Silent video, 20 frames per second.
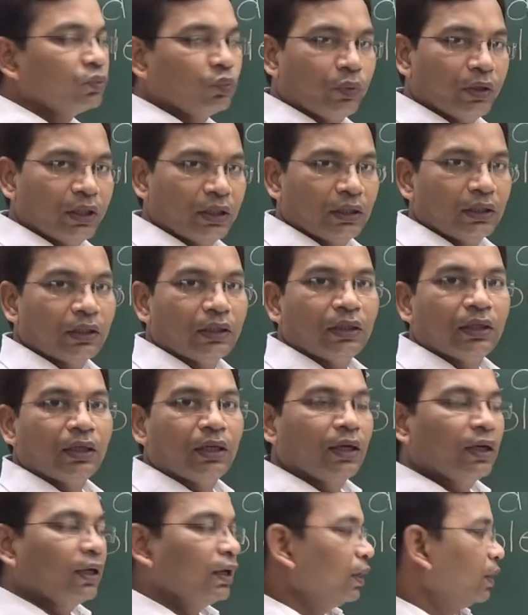1.
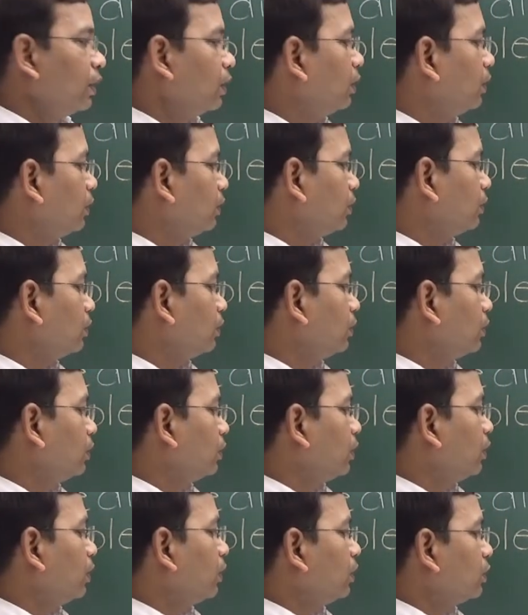Here
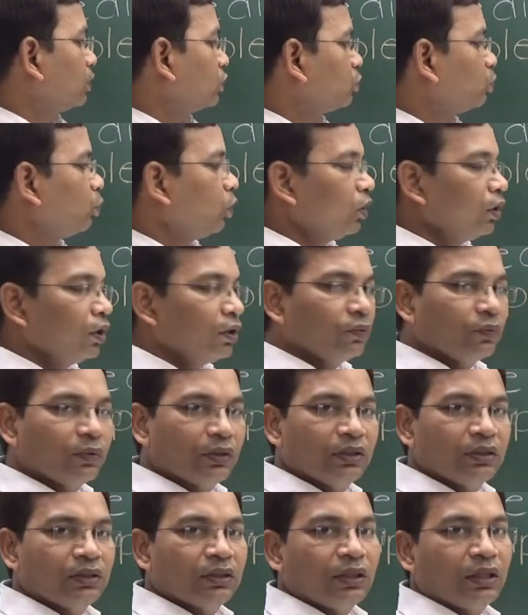smaller
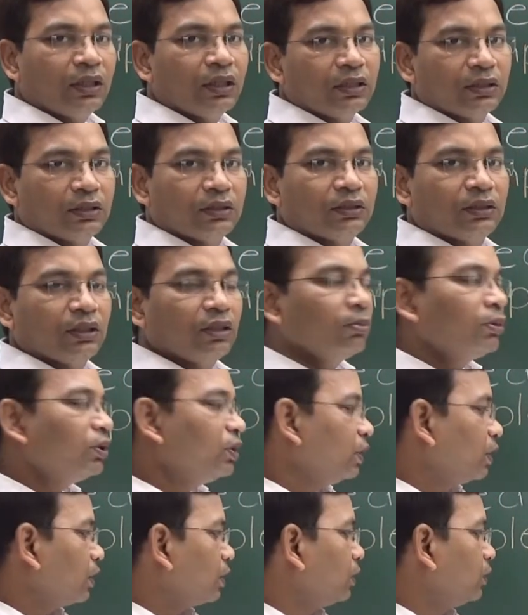one is
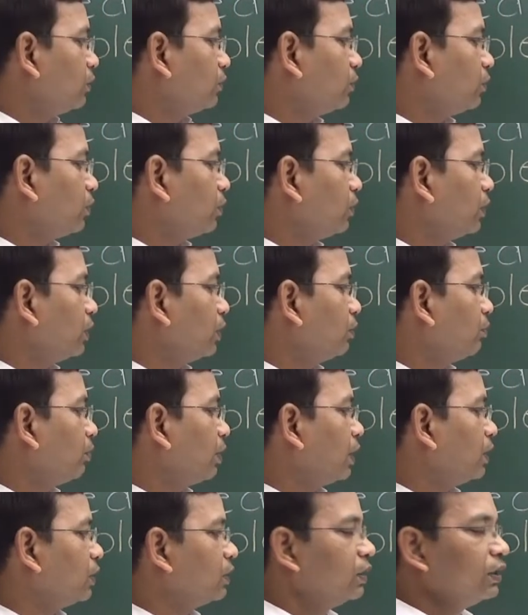immediately following
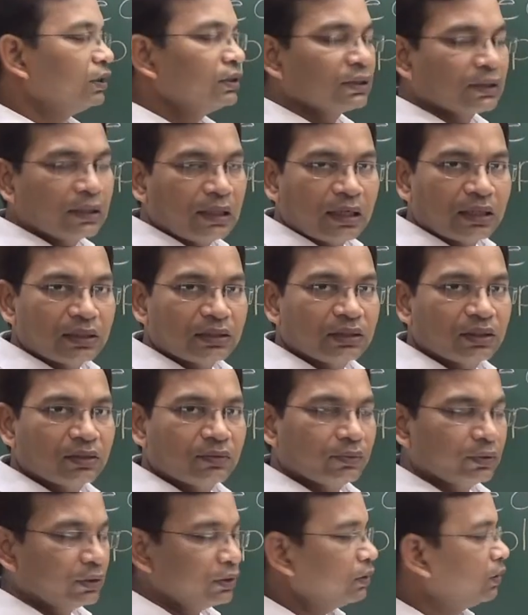by this
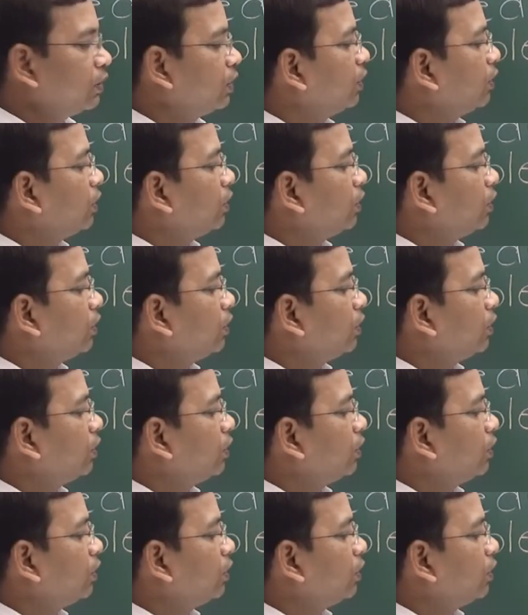larger one,